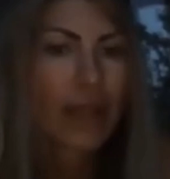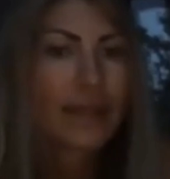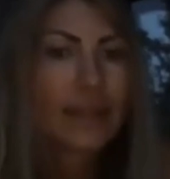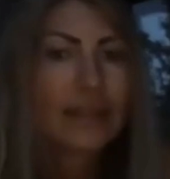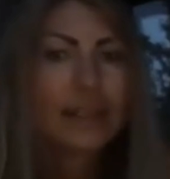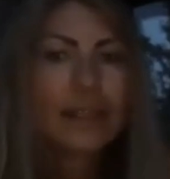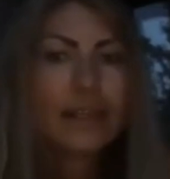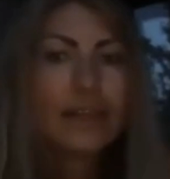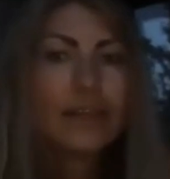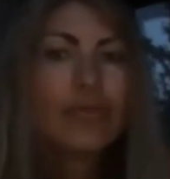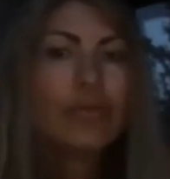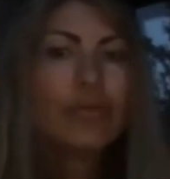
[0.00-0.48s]

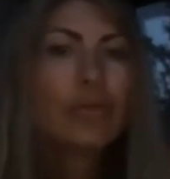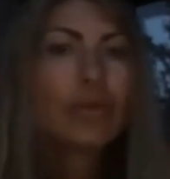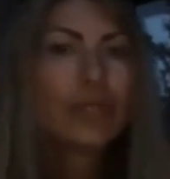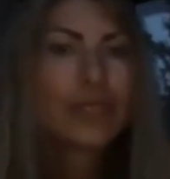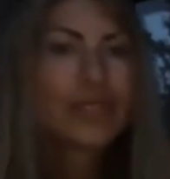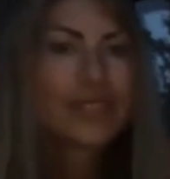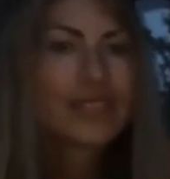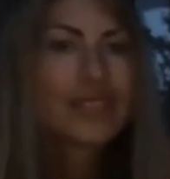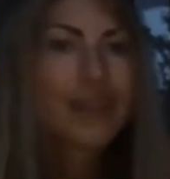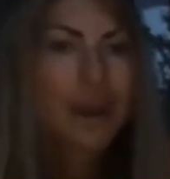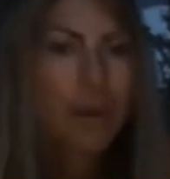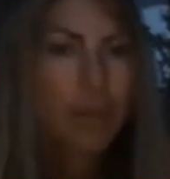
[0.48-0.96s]
can give you an
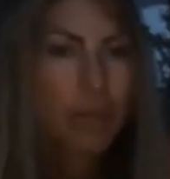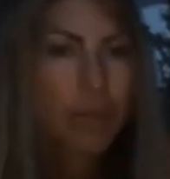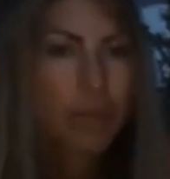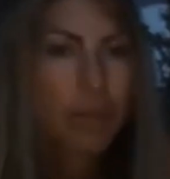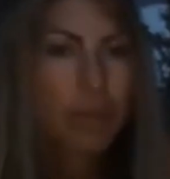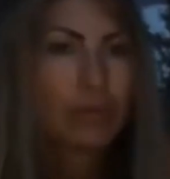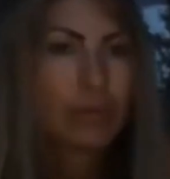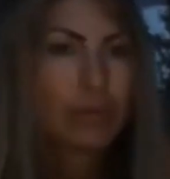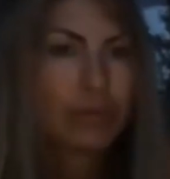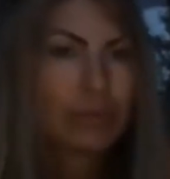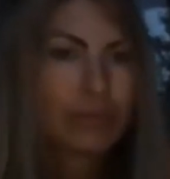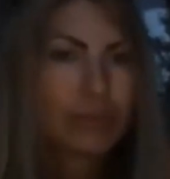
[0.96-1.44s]

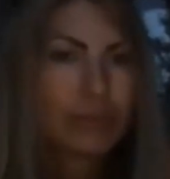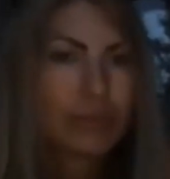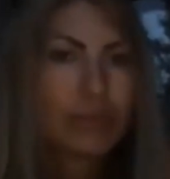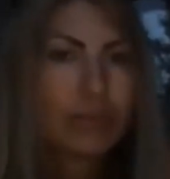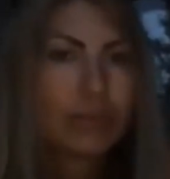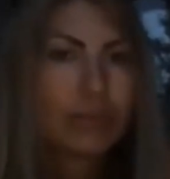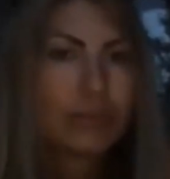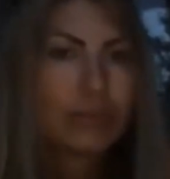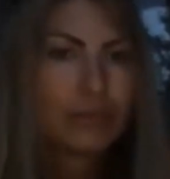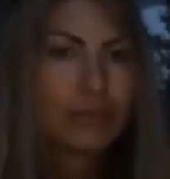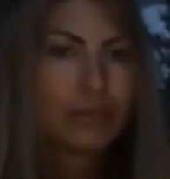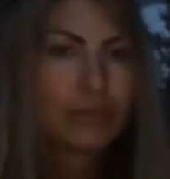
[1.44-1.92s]
example.
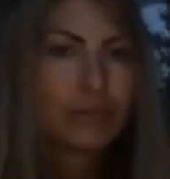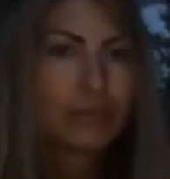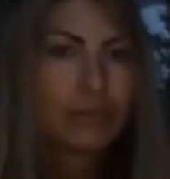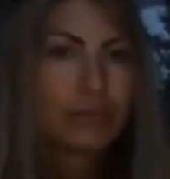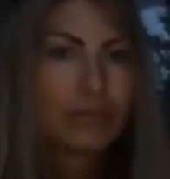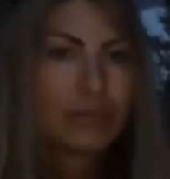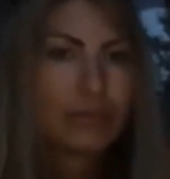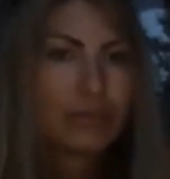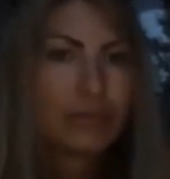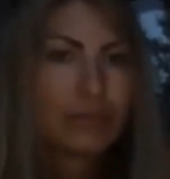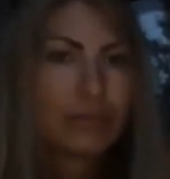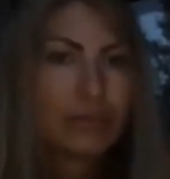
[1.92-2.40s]

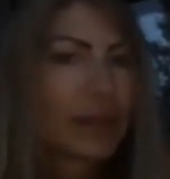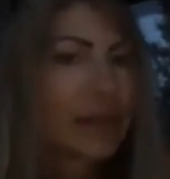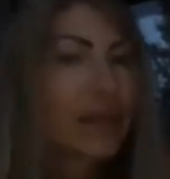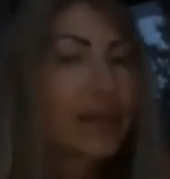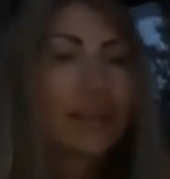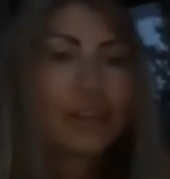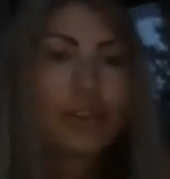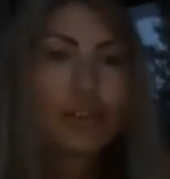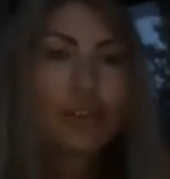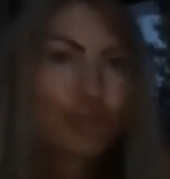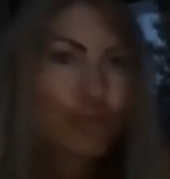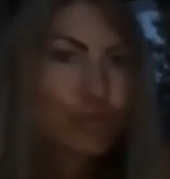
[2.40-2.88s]
I
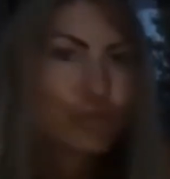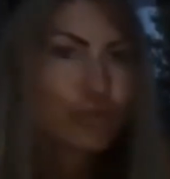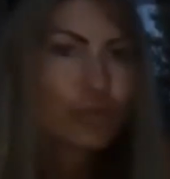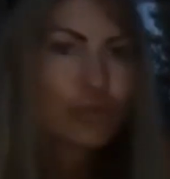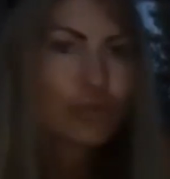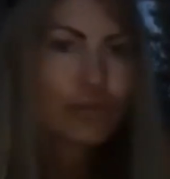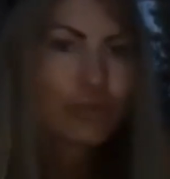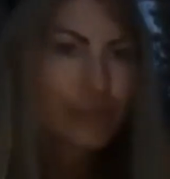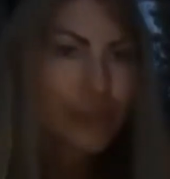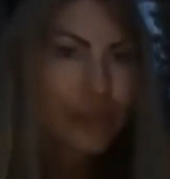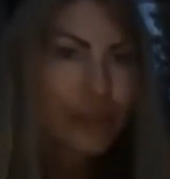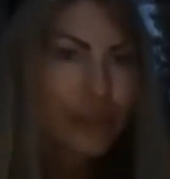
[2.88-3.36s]
cannot do
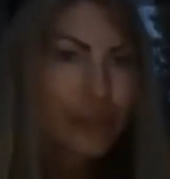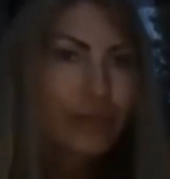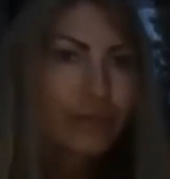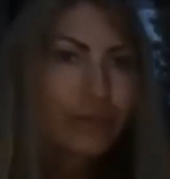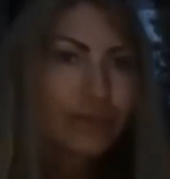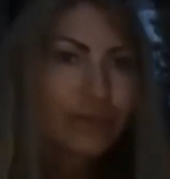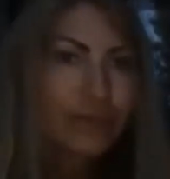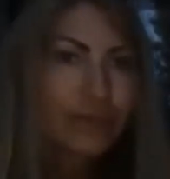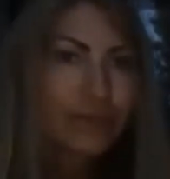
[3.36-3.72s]
it for you.